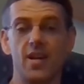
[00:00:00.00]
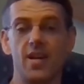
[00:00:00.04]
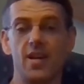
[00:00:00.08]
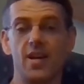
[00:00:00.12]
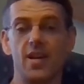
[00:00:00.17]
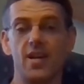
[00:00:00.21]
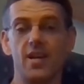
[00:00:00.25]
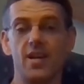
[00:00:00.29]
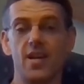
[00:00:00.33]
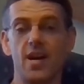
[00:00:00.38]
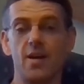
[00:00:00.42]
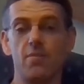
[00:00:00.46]

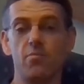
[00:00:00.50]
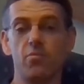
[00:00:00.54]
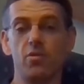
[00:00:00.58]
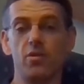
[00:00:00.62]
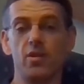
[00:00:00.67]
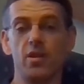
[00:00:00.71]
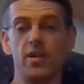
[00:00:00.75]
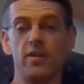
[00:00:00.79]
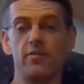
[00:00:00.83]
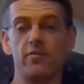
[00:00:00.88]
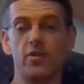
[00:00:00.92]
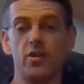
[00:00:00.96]
And I
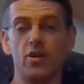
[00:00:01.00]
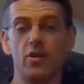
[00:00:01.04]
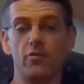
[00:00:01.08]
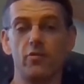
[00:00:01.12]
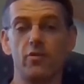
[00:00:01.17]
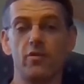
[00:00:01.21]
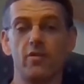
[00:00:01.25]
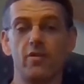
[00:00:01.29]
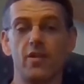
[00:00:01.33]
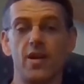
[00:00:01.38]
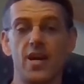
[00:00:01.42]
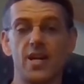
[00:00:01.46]
believe that
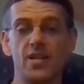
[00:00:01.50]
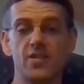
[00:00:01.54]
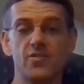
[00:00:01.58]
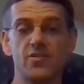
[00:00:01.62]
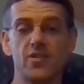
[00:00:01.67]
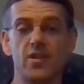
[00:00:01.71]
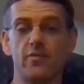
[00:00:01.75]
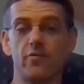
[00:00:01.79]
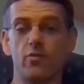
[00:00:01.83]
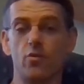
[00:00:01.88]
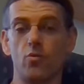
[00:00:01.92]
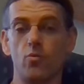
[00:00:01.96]
over the last
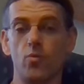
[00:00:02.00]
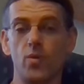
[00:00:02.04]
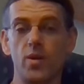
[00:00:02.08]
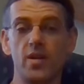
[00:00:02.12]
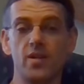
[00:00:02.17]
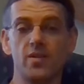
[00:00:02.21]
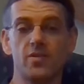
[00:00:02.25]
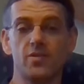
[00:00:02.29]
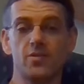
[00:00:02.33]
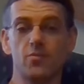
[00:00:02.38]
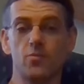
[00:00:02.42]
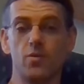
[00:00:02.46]
several
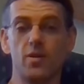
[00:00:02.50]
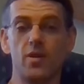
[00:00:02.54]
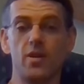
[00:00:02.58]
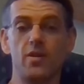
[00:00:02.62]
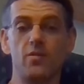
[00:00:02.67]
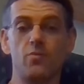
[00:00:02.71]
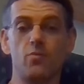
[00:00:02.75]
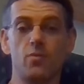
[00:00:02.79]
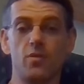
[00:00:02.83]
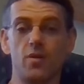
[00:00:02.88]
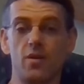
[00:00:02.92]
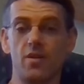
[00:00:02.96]
weeks,
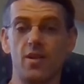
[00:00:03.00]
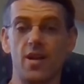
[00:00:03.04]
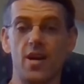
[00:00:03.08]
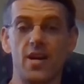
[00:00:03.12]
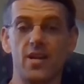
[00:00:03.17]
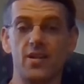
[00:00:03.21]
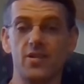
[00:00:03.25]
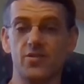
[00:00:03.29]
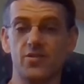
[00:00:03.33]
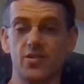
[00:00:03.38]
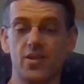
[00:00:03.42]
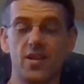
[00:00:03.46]
we've
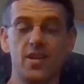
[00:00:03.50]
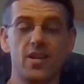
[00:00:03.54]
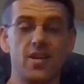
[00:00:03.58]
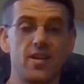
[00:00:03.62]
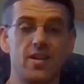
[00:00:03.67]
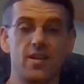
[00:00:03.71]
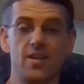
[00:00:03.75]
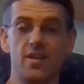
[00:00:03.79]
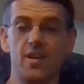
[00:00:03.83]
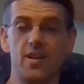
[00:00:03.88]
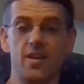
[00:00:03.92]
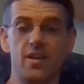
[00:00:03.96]
realized
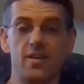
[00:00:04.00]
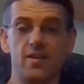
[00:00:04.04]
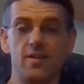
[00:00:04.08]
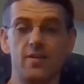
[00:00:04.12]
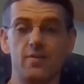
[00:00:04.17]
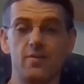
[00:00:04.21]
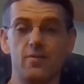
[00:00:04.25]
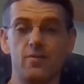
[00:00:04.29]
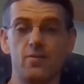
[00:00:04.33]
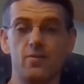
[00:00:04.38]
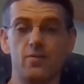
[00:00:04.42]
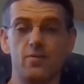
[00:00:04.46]

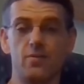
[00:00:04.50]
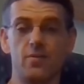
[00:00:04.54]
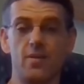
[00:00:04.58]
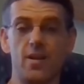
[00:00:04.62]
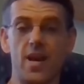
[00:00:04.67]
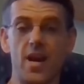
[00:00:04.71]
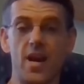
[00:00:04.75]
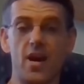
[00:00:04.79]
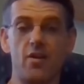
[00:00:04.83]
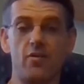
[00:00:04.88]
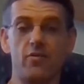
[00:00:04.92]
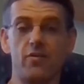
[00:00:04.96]

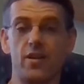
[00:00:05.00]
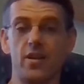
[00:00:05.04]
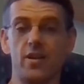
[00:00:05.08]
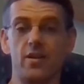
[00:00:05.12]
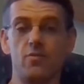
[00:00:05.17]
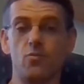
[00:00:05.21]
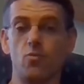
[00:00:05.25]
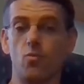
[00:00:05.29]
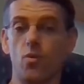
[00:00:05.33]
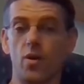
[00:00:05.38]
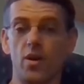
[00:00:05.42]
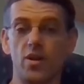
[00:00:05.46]
now
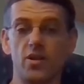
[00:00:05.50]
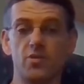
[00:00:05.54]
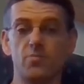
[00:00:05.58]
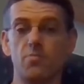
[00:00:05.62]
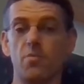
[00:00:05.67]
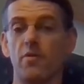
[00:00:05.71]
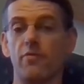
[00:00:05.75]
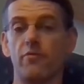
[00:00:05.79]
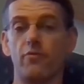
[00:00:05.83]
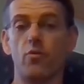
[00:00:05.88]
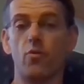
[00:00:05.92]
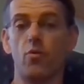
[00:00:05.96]
that what is
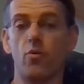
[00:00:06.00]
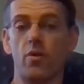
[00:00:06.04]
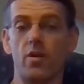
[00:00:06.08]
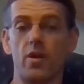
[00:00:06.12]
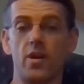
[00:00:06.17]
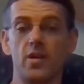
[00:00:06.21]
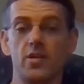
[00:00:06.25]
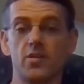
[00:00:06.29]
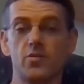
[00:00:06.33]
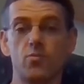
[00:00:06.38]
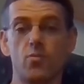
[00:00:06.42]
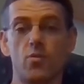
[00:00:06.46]
before
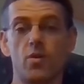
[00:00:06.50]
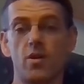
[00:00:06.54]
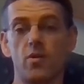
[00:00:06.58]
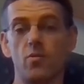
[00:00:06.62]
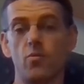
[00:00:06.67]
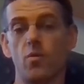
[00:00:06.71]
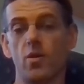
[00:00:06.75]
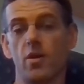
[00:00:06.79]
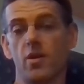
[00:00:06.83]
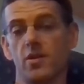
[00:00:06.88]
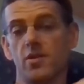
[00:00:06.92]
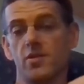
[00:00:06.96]
us,
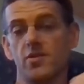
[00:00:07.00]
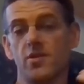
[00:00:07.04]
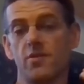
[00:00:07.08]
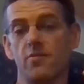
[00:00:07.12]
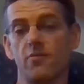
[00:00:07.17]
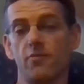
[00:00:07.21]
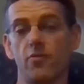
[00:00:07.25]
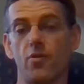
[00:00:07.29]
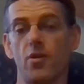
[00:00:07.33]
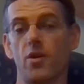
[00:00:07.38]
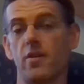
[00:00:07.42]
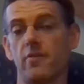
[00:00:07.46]
what is
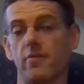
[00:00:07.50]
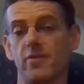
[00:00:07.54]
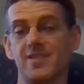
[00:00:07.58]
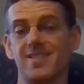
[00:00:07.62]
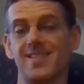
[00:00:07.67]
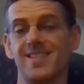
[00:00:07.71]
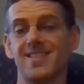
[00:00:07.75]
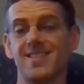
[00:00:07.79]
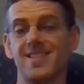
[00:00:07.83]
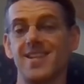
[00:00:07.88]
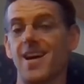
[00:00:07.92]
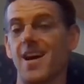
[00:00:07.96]
in front of us
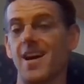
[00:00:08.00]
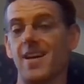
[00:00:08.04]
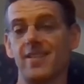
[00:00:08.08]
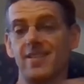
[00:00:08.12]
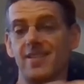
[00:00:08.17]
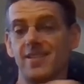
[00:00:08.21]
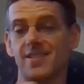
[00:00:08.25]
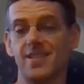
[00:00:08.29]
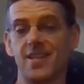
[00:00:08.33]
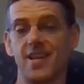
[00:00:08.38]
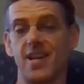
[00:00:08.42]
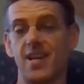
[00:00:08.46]
is not
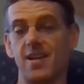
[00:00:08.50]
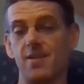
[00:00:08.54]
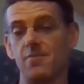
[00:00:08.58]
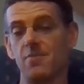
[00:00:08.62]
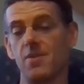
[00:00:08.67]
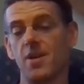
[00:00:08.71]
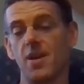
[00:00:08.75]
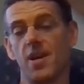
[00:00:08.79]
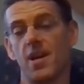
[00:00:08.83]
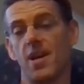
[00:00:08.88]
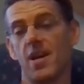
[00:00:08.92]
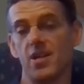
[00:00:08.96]
the
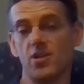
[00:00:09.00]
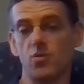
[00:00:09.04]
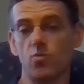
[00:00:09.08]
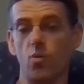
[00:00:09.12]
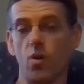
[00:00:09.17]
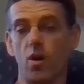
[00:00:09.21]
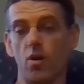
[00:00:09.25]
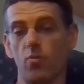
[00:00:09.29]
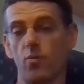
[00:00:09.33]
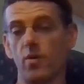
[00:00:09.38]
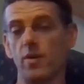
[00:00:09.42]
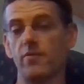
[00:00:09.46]
same as
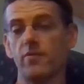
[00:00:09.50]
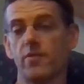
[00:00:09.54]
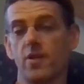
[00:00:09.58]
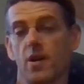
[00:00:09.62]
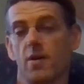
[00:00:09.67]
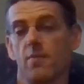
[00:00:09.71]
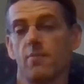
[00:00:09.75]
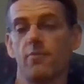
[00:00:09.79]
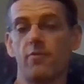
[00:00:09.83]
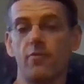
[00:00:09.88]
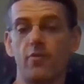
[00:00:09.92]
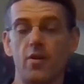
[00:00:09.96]
where we've
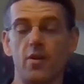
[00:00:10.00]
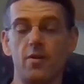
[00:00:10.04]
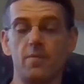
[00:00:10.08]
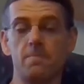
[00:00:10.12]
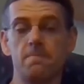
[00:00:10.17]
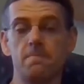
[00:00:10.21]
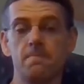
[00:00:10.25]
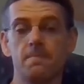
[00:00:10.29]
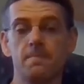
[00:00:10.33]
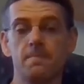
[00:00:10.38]
come from.